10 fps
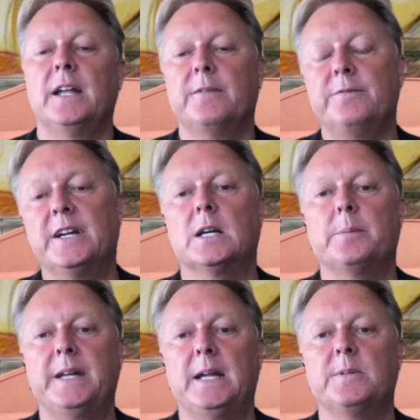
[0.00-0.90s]
We are going
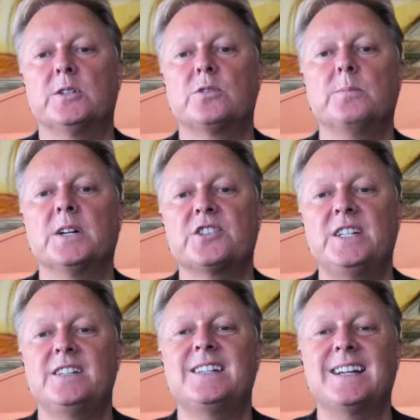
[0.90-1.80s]
to be able to much
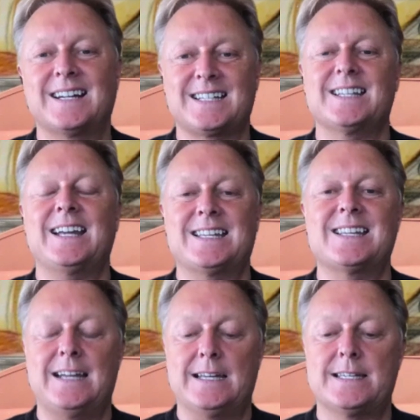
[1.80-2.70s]
easier
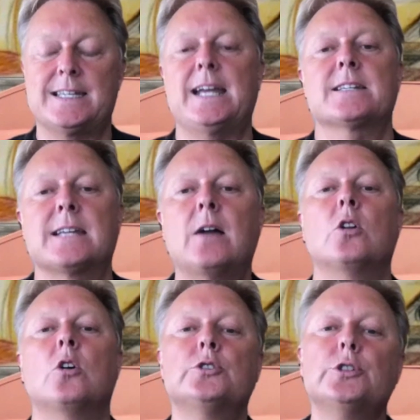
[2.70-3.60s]
assess how
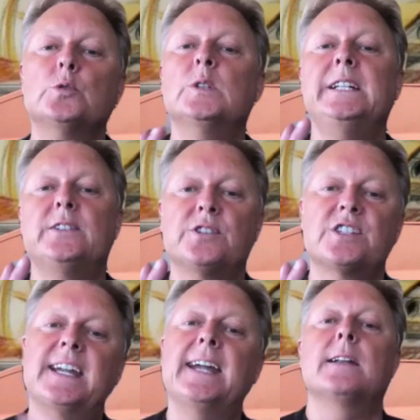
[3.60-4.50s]
long do you really need to
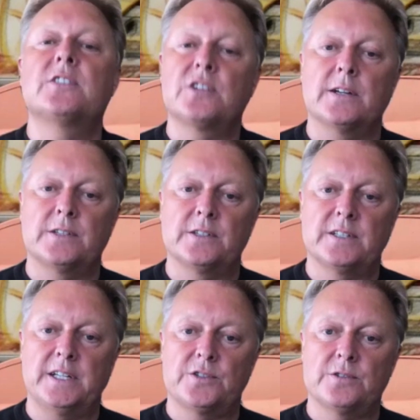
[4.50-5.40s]
stay at a charging
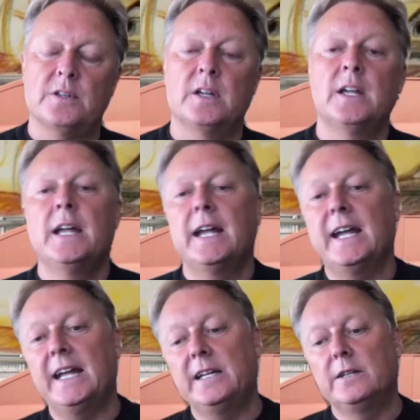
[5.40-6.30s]
station.
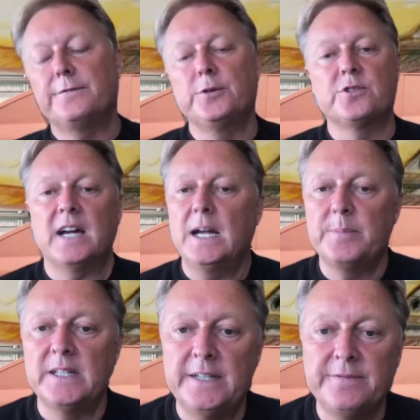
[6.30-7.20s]
And in the future, I
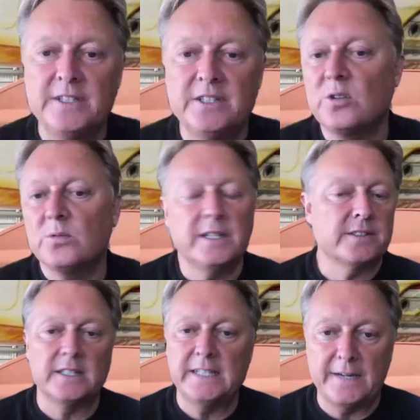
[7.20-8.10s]
believe we don't
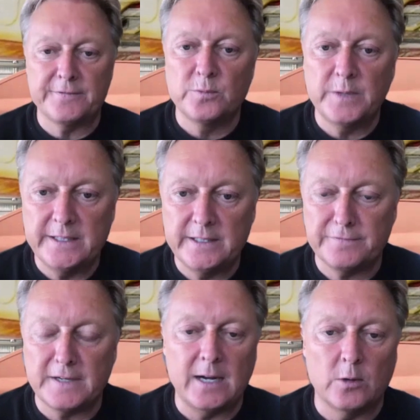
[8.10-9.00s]
necessarily have to wait there
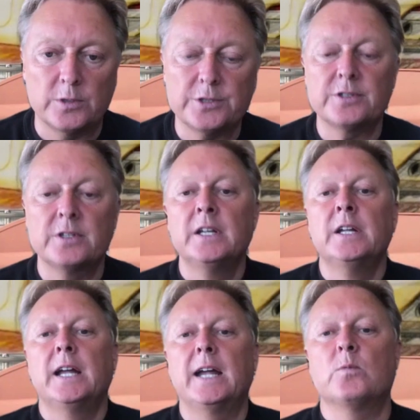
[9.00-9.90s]
for hours.
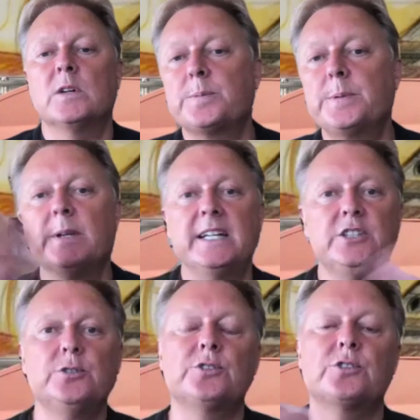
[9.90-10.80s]
And once people get
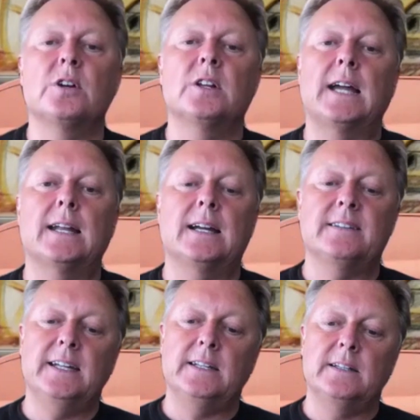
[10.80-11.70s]
used to all that, I
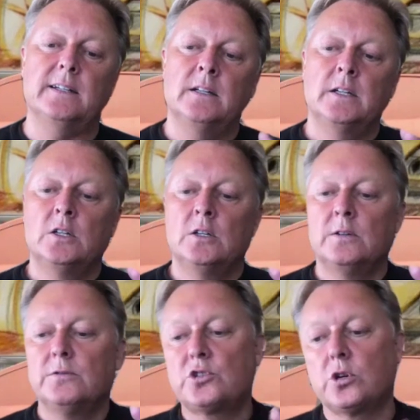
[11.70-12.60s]
think the
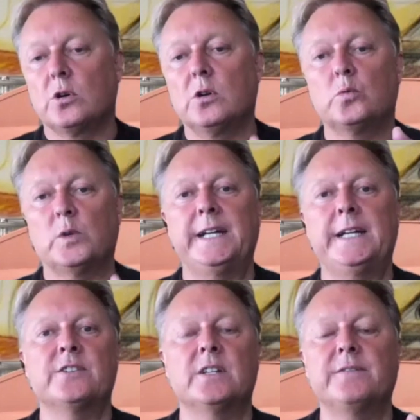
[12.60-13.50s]
total
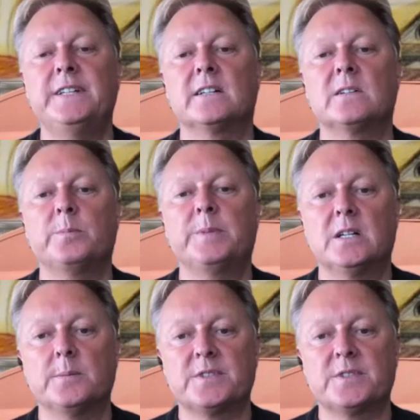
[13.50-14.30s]
range in a vehicle becomes